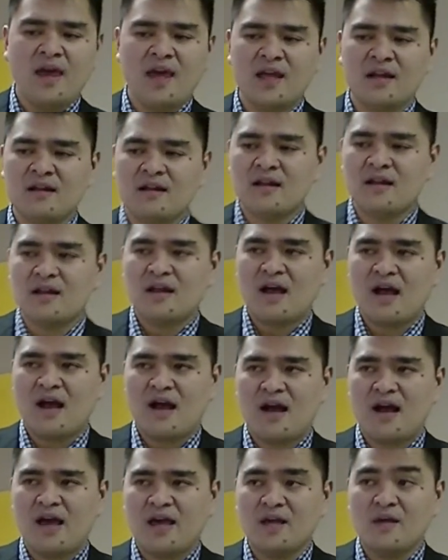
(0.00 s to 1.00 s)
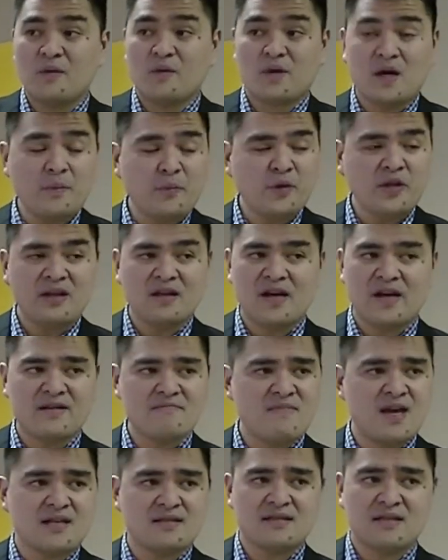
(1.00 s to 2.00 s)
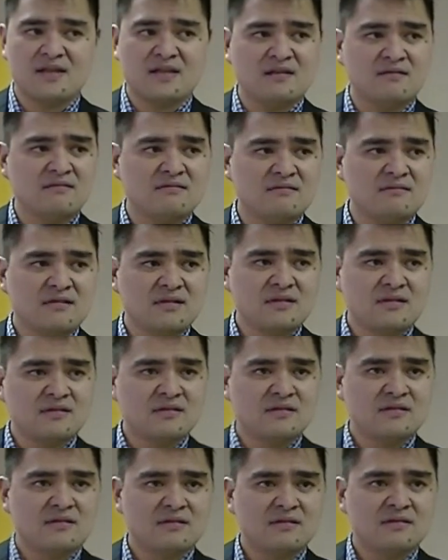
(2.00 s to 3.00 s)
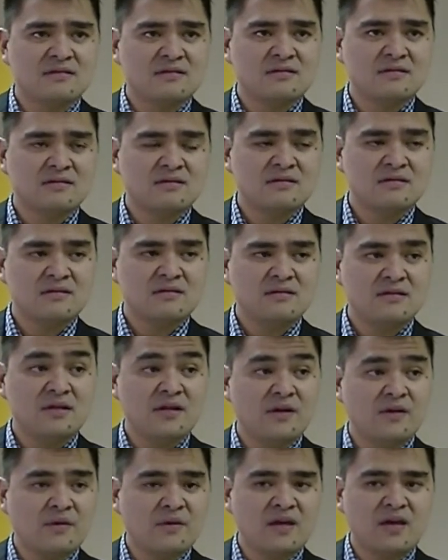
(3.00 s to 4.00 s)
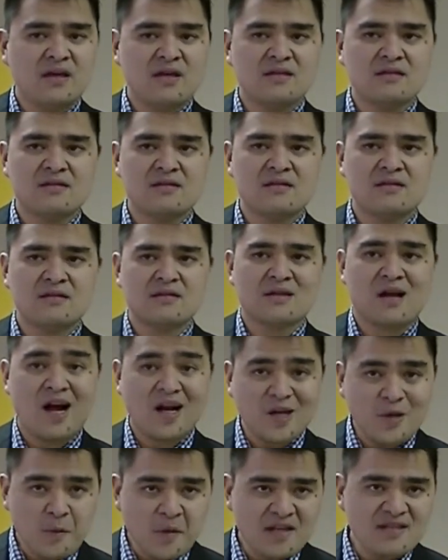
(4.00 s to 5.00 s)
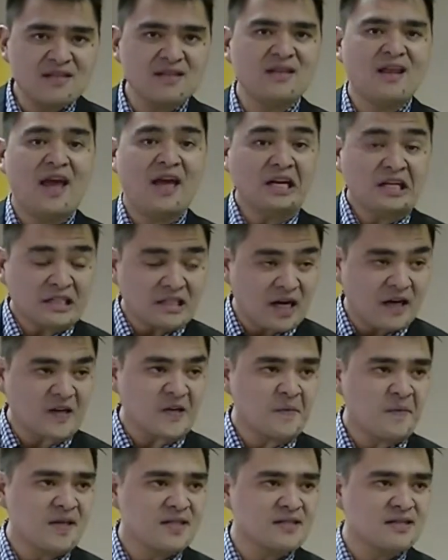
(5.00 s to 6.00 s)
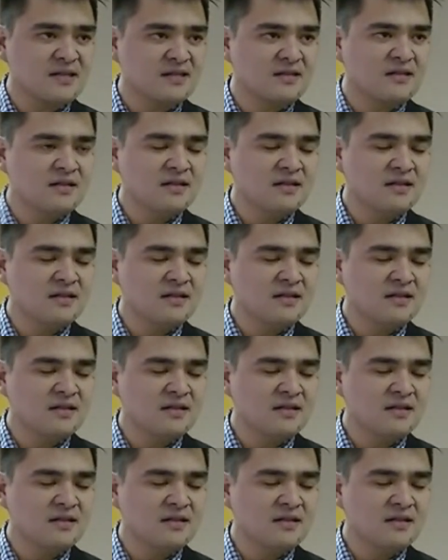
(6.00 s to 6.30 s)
And I grew up with a lot of Mexican, you know, kids, documented and undocumented.